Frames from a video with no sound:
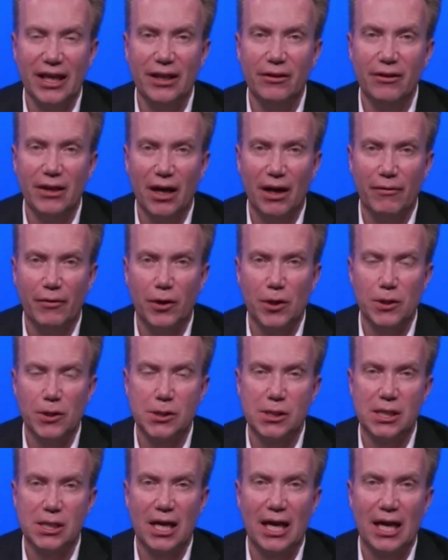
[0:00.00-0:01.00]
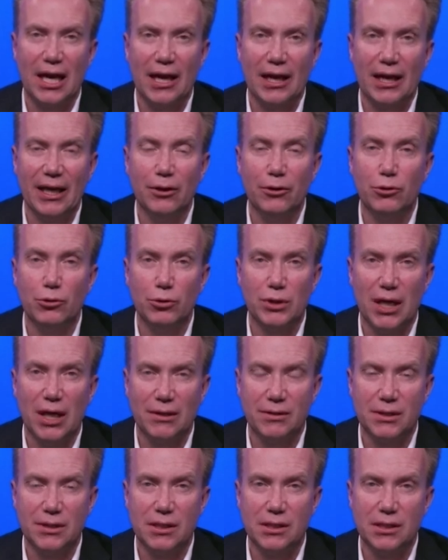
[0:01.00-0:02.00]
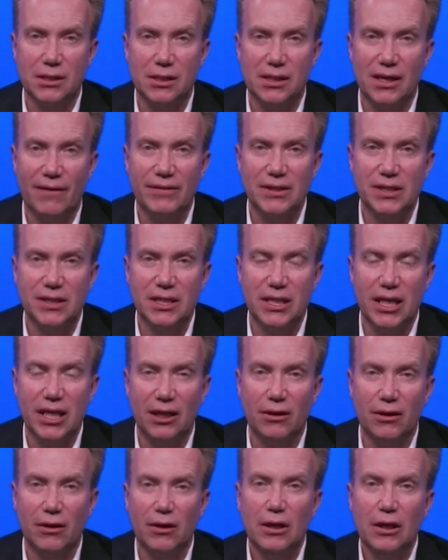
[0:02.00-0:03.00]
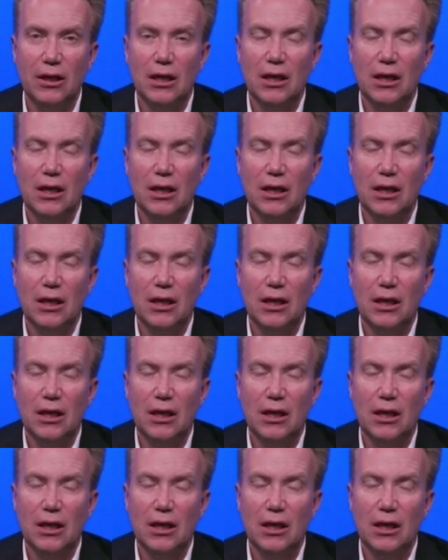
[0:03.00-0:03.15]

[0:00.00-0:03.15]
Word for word: In Davos uh, in 2017,